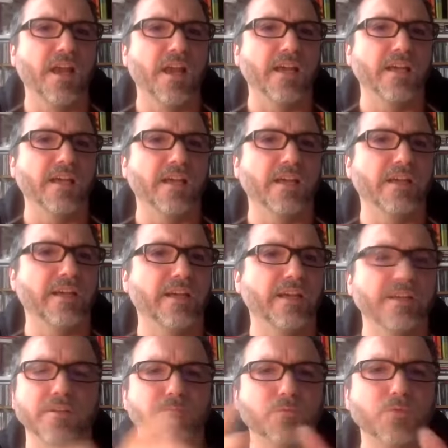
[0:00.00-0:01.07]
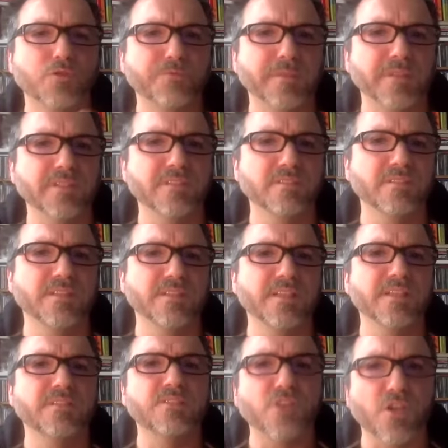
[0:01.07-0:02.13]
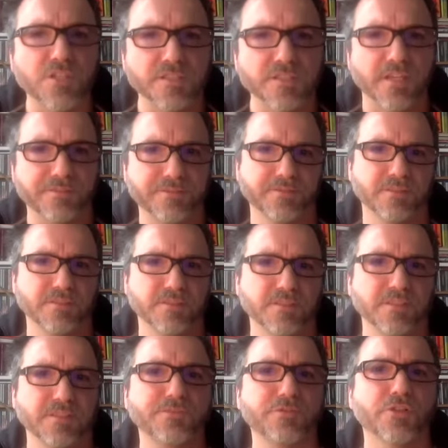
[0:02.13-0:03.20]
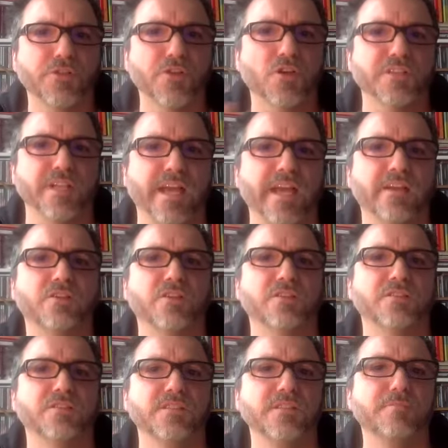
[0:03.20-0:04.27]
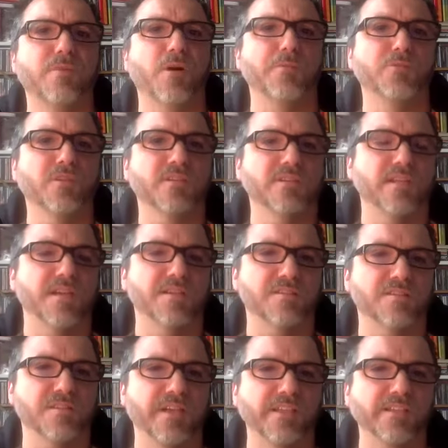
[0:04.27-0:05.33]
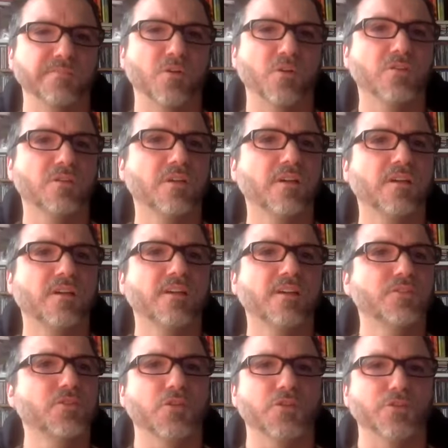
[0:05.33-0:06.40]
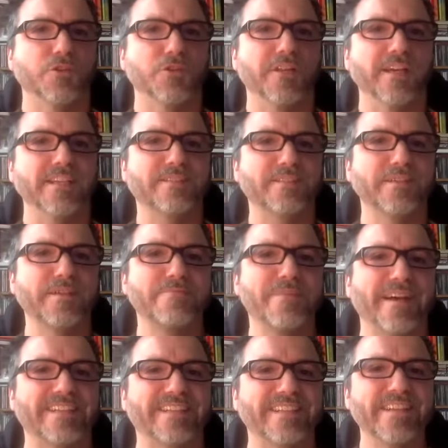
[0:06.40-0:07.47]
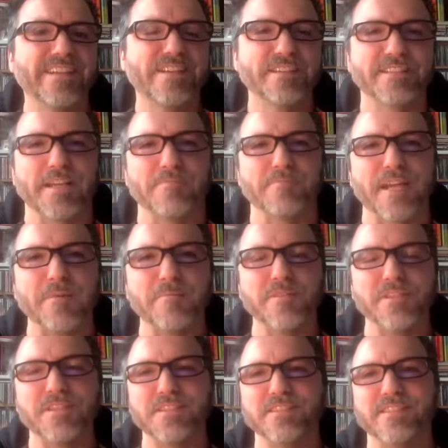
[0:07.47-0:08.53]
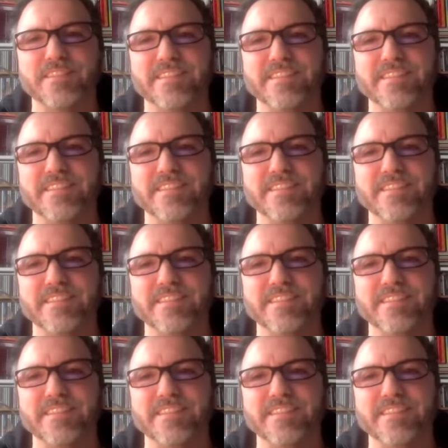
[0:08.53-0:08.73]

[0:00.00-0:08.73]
and movement, is not enough if you're not anchored in the popular classes anymore. You all know that, but sometimes it's